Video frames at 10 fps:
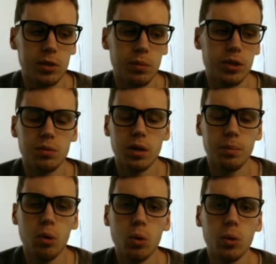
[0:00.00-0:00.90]
So we just want
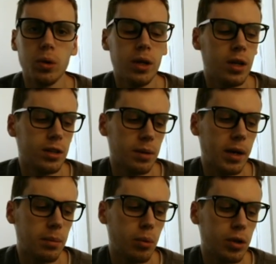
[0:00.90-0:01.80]
to pull the
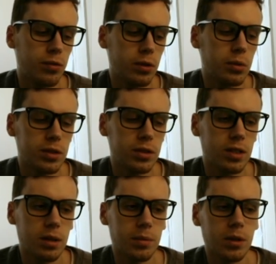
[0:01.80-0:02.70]
amount of points for the losing
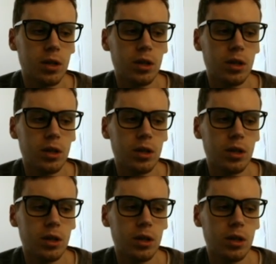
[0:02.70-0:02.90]
team